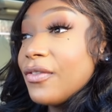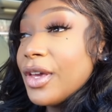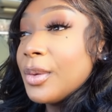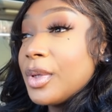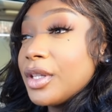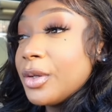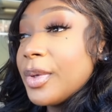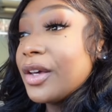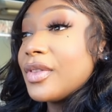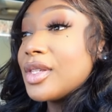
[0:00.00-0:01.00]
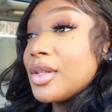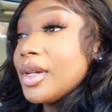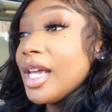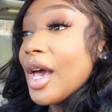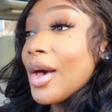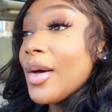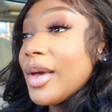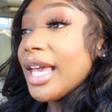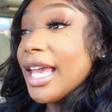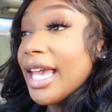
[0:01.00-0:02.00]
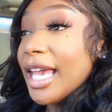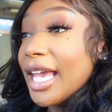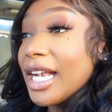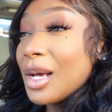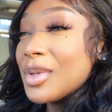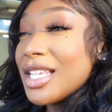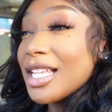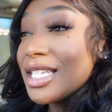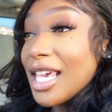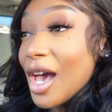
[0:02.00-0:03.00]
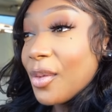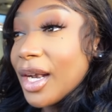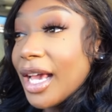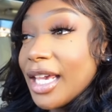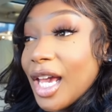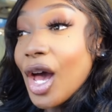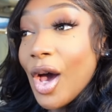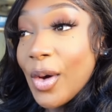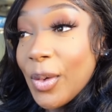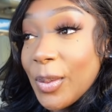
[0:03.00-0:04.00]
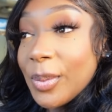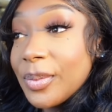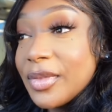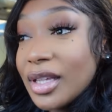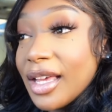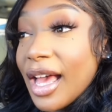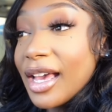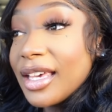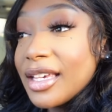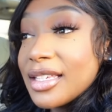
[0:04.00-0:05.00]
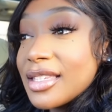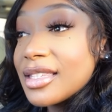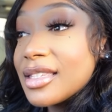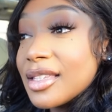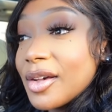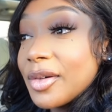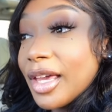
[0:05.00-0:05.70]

film a little bit of the studio and i'm gonna talk to y'all when i get home i guess so